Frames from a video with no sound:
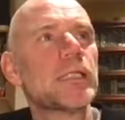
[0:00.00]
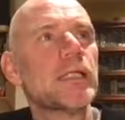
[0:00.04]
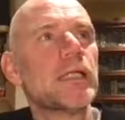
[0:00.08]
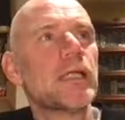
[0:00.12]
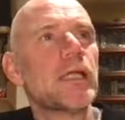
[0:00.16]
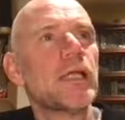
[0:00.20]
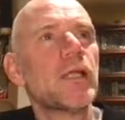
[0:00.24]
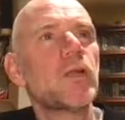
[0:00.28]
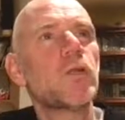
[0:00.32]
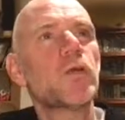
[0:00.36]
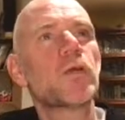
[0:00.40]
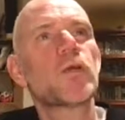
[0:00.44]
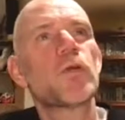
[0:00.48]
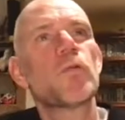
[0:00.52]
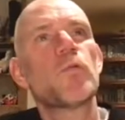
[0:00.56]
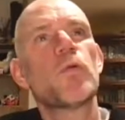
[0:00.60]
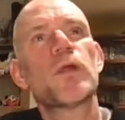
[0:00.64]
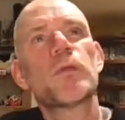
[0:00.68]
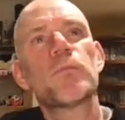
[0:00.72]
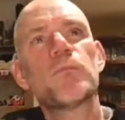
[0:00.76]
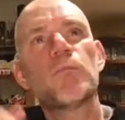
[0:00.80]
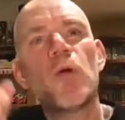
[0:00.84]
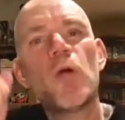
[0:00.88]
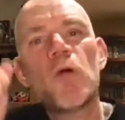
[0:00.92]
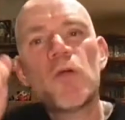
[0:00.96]
look,
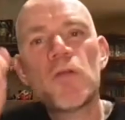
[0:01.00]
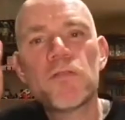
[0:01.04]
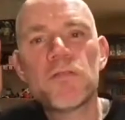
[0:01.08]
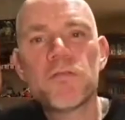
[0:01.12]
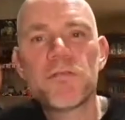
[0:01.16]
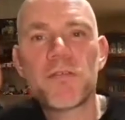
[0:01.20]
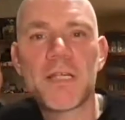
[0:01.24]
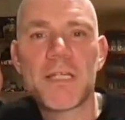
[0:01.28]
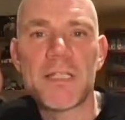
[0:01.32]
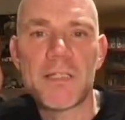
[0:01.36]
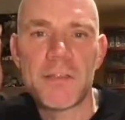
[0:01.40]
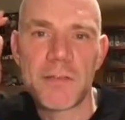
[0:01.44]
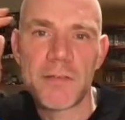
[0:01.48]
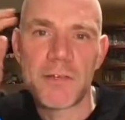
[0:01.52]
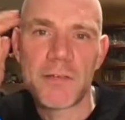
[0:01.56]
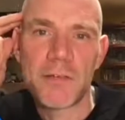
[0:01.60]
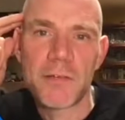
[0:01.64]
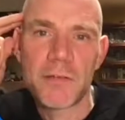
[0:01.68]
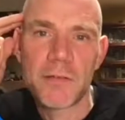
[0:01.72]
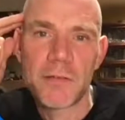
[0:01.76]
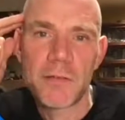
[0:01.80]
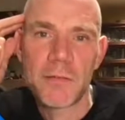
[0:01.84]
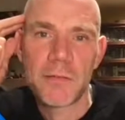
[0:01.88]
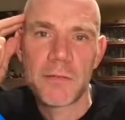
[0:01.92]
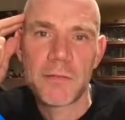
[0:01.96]
what
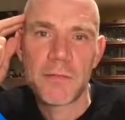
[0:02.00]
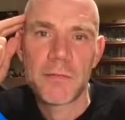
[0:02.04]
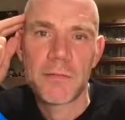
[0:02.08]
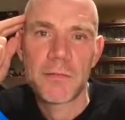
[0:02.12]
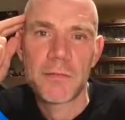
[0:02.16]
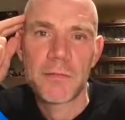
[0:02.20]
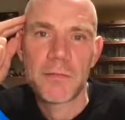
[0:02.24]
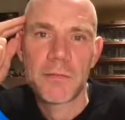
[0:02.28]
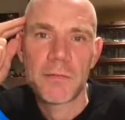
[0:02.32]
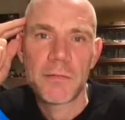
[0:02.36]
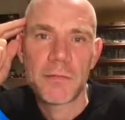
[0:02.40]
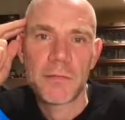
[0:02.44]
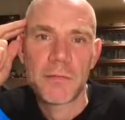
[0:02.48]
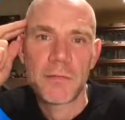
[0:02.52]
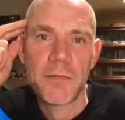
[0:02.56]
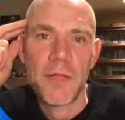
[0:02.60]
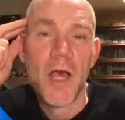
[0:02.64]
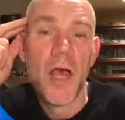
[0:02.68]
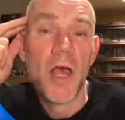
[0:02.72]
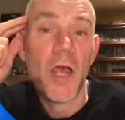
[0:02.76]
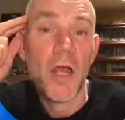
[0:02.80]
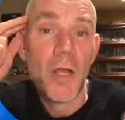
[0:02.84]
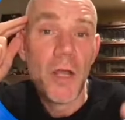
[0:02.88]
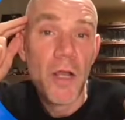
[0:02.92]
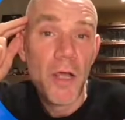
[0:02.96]
motivates
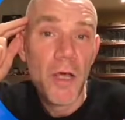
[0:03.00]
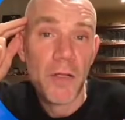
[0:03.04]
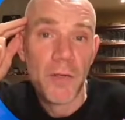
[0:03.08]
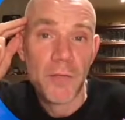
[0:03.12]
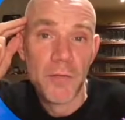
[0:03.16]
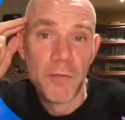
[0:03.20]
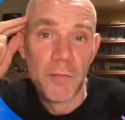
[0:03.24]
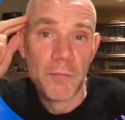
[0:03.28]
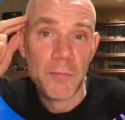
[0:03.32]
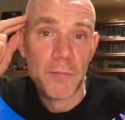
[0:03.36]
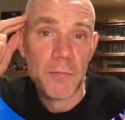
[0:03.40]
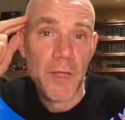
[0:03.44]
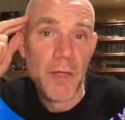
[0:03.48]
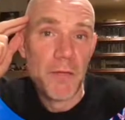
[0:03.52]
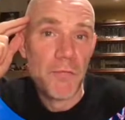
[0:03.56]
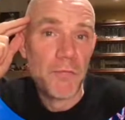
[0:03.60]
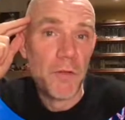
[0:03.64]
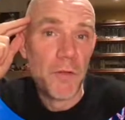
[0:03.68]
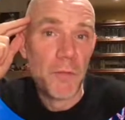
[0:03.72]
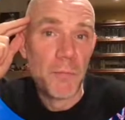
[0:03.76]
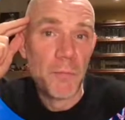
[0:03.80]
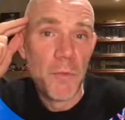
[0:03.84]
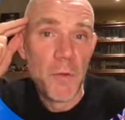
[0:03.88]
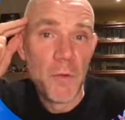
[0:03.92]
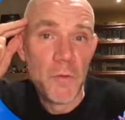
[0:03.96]
a lot, if
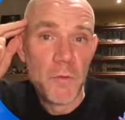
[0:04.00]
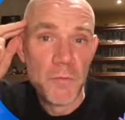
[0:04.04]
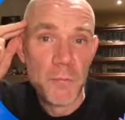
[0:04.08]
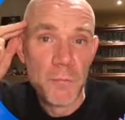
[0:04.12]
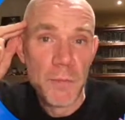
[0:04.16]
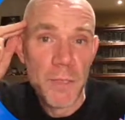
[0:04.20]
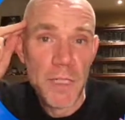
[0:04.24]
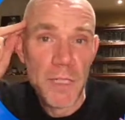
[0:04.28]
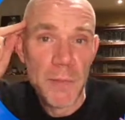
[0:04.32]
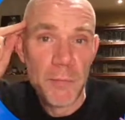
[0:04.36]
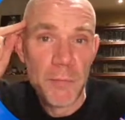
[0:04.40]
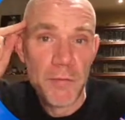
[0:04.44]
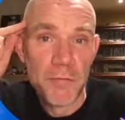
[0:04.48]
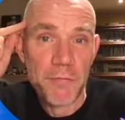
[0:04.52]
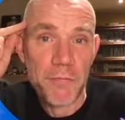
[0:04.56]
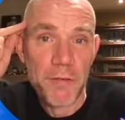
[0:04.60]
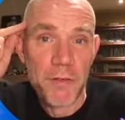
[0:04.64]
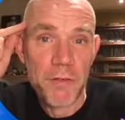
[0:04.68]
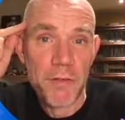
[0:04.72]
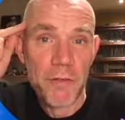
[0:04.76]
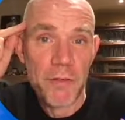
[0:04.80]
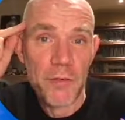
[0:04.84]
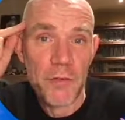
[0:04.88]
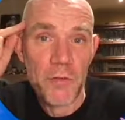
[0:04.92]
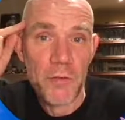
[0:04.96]
not most, media
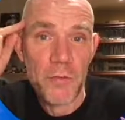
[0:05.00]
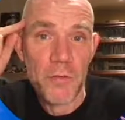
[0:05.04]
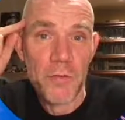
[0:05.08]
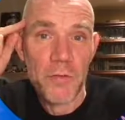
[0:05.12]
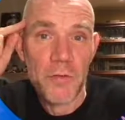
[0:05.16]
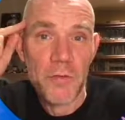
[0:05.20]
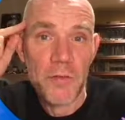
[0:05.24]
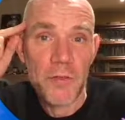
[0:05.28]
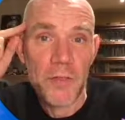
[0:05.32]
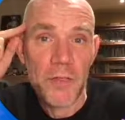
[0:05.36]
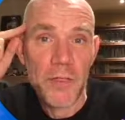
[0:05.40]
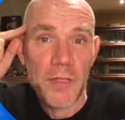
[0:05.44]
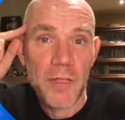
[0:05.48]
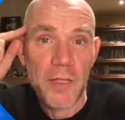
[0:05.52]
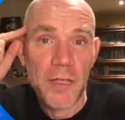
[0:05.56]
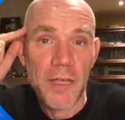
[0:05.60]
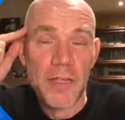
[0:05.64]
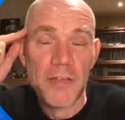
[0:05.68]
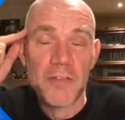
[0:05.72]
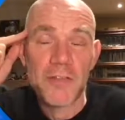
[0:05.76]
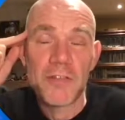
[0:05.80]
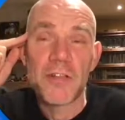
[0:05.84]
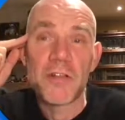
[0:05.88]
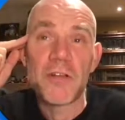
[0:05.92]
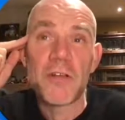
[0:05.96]
professionals
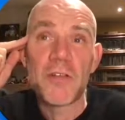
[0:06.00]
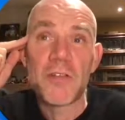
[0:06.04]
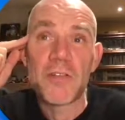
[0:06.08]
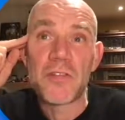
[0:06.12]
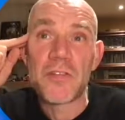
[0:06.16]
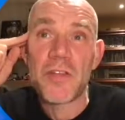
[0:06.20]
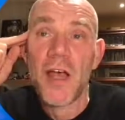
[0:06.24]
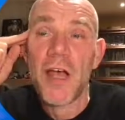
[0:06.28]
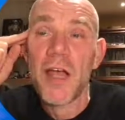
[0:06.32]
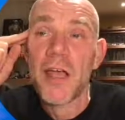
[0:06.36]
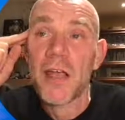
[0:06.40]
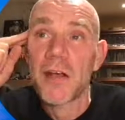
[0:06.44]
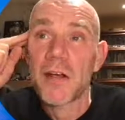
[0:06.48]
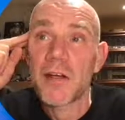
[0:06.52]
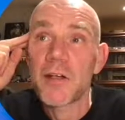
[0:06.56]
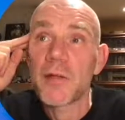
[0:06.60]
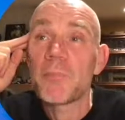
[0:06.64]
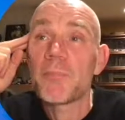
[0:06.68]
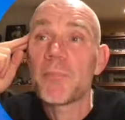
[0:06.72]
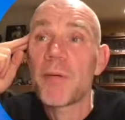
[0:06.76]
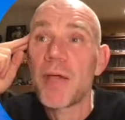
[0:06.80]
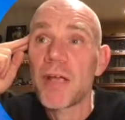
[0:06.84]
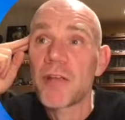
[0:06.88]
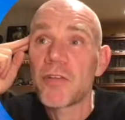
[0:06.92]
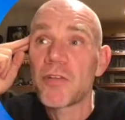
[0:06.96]
is the desire, the
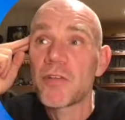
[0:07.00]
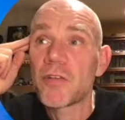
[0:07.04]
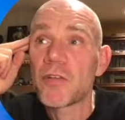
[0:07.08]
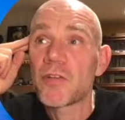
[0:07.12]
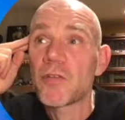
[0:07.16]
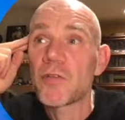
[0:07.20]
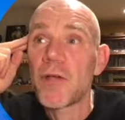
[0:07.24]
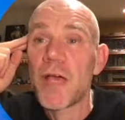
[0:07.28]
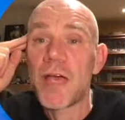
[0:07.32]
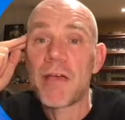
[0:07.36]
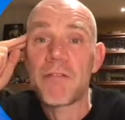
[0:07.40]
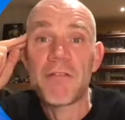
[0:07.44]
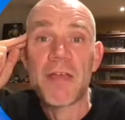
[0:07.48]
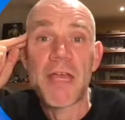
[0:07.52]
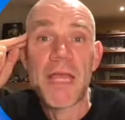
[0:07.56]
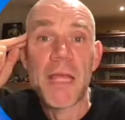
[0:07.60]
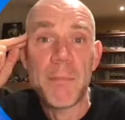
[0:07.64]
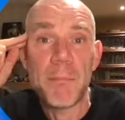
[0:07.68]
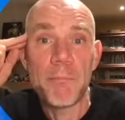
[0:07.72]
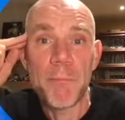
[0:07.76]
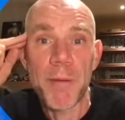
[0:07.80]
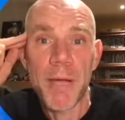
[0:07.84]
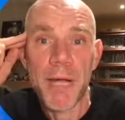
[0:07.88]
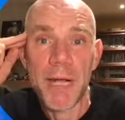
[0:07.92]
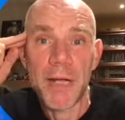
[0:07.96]
passion to have
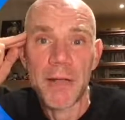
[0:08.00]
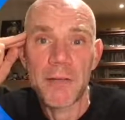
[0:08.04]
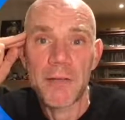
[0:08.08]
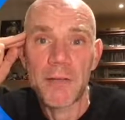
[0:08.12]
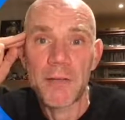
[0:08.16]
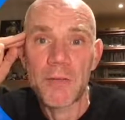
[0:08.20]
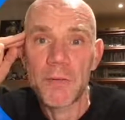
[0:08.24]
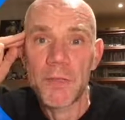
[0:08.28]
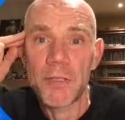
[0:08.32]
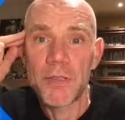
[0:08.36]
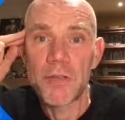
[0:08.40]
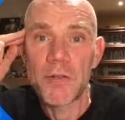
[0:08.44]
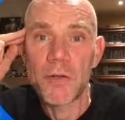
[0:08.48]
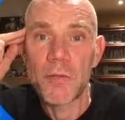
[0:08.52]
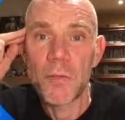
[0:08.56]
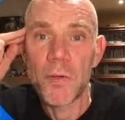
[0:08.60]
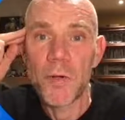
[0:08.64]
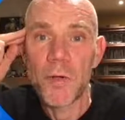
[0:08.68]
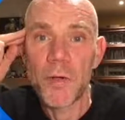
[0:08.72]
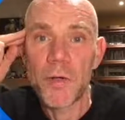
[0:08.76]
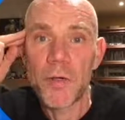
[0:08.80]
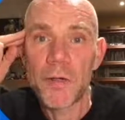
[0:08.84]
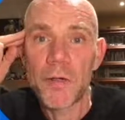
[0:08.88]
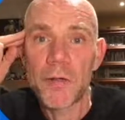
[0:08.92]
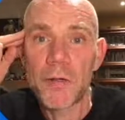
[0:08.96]
impact with your
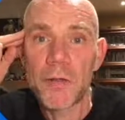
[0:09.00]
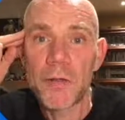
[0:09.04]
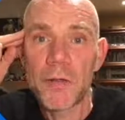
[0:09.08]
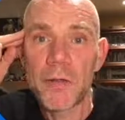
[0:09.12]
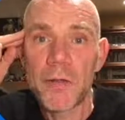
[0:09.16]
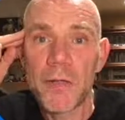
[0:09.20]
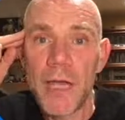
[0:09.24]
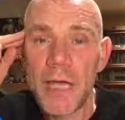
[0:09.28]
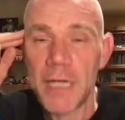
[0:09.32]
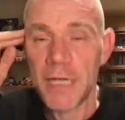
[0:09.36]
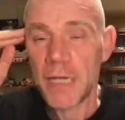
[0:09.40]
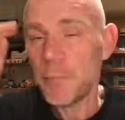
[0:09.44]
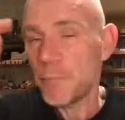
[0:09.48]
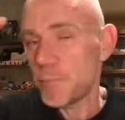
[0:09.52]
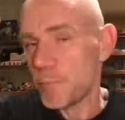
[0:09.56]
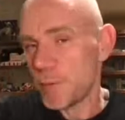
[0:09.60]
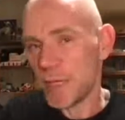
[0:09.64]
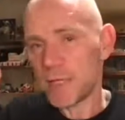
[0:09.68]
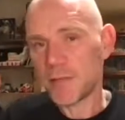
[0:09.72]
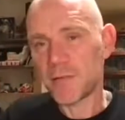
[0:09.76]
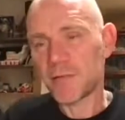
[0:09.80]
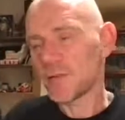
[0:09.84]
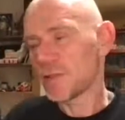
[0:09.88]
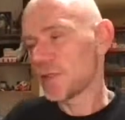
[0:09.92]
work. And impact